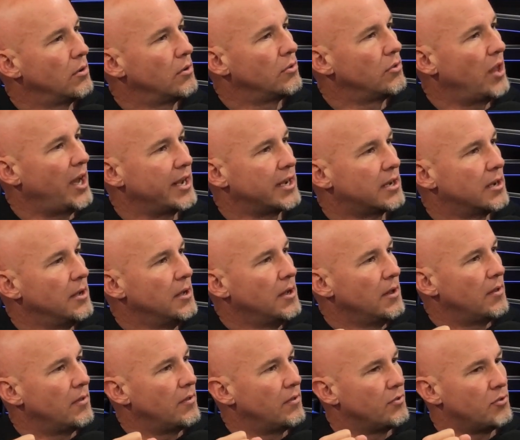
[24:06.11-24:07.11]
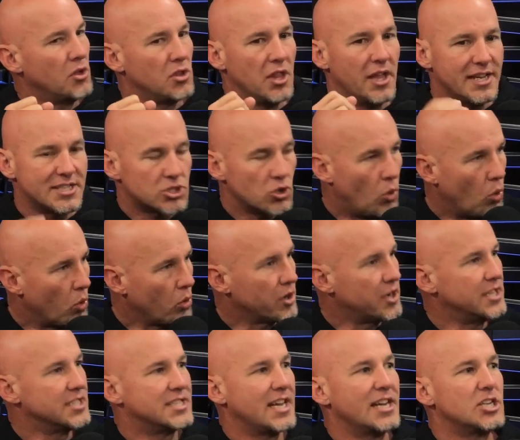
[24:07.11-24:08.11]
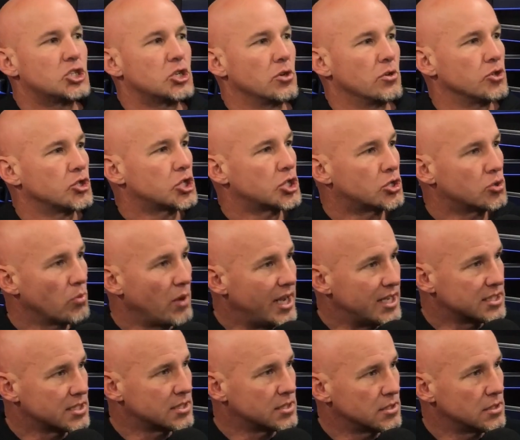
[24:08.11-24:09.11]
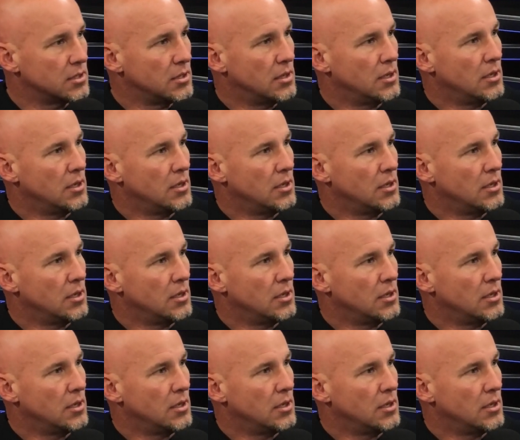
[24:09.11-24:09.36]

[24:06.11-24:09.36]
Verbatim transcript: Like, the less organizational stress,